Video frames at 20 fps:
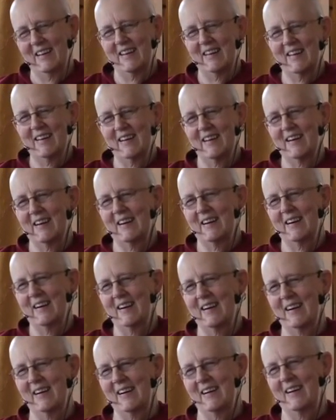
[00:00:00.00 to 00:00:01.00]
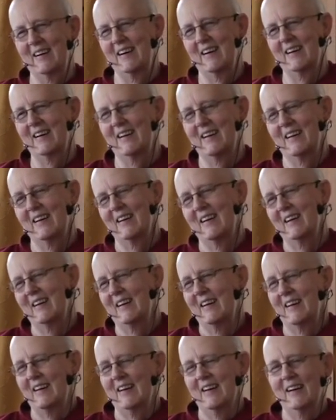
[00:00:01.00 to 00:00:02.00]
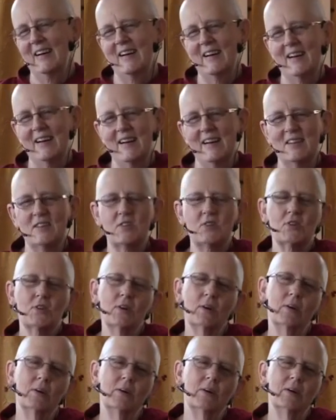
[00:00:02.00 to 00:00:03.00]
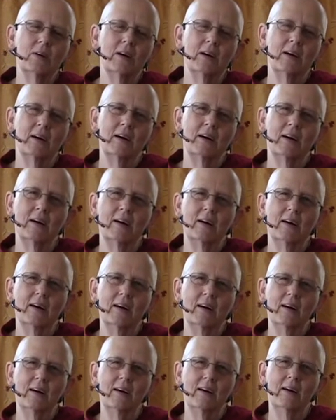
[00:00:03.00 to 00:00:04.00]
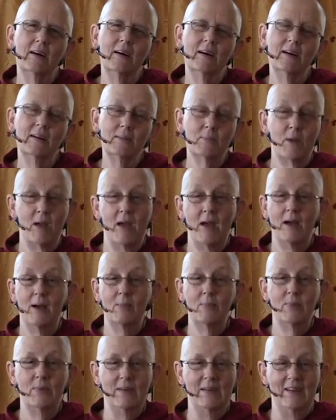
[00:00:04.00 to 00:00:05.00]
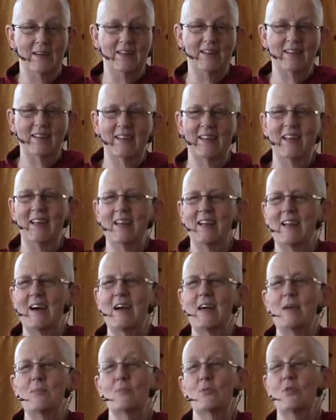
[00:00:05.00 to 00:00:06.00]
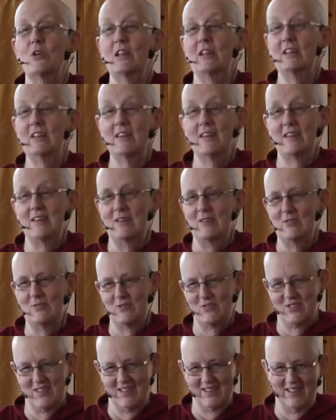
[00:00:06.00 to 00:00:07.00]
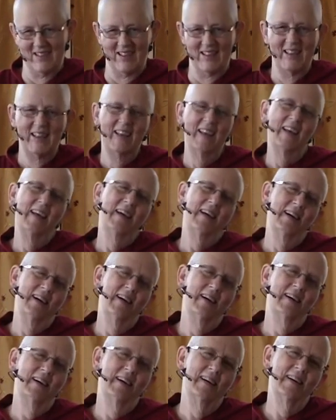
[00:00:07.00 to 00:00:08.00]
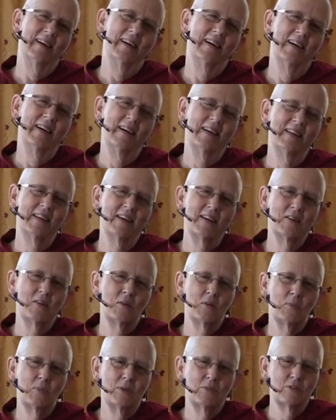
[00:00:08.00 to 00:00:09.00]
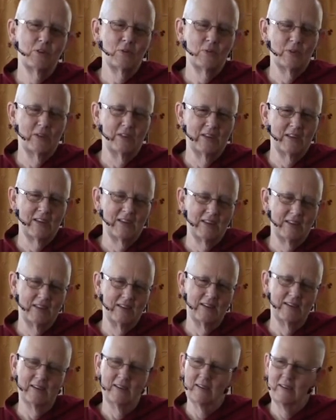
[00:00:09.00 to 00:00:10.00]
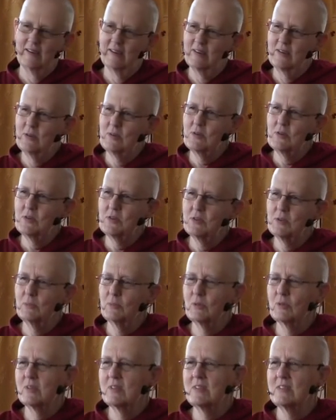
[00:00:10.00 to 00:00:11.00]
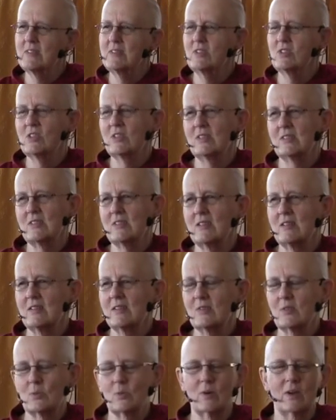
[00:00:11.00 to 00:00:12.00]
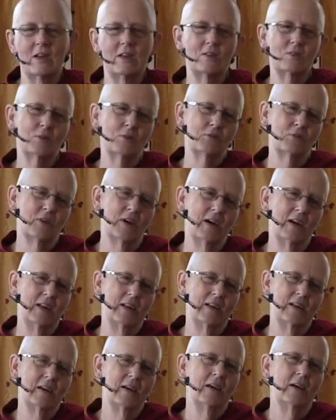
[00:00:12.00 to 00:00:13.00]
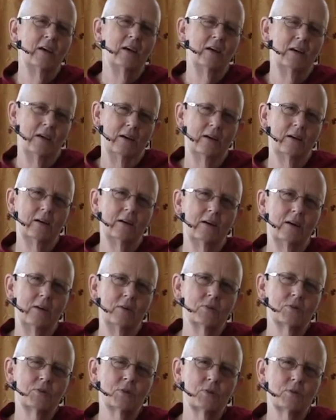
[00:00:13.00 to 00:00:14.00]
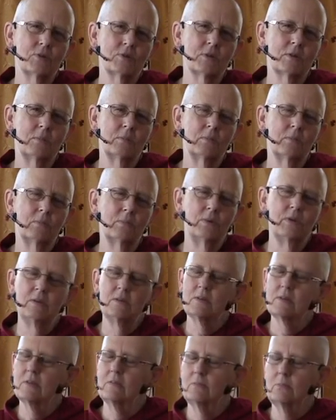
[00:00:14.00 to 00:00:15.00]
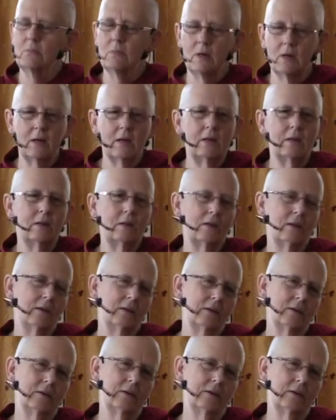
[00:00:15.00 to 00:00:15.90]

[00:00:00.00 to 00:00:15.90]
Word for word: Yeah. And so I'm happy and I am relieved. And I hope everyone can use the Buddhist teachings in this way to find also some peace of mind